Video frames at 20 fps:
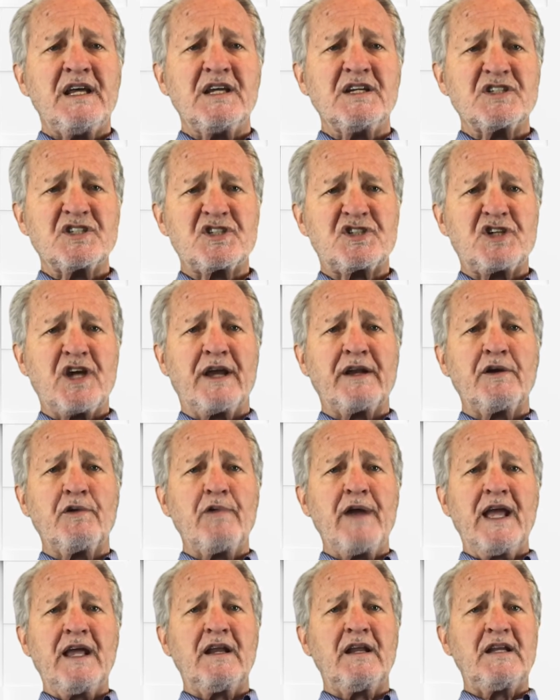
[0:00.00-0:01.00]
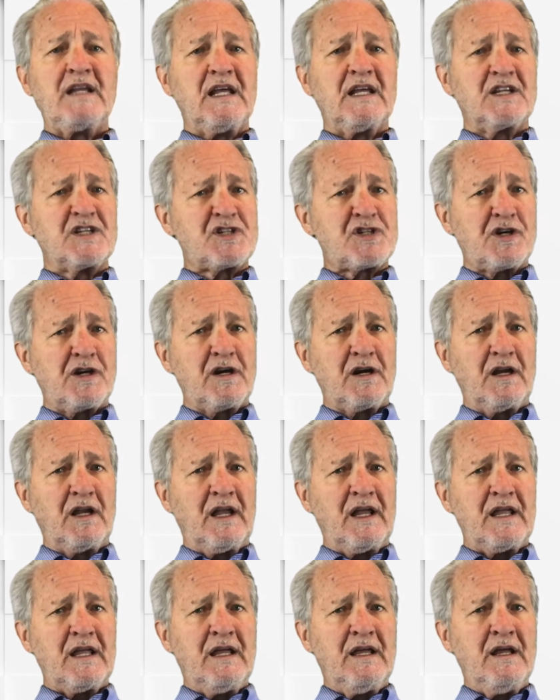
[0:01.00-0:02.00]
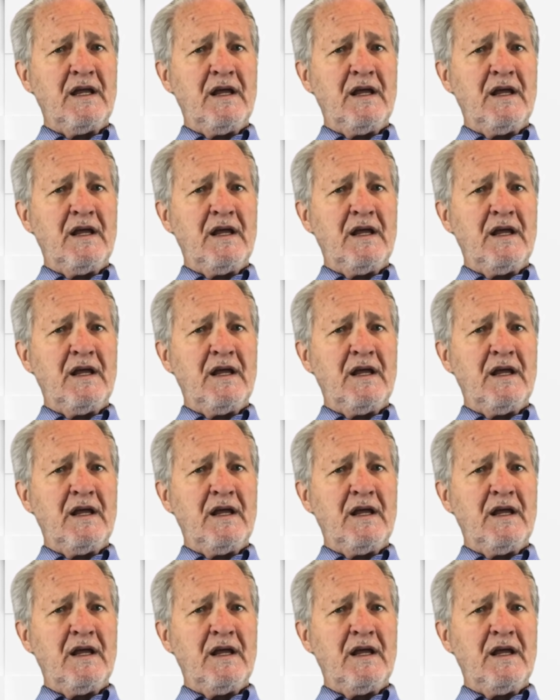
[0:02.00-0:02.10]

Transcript: is generated internally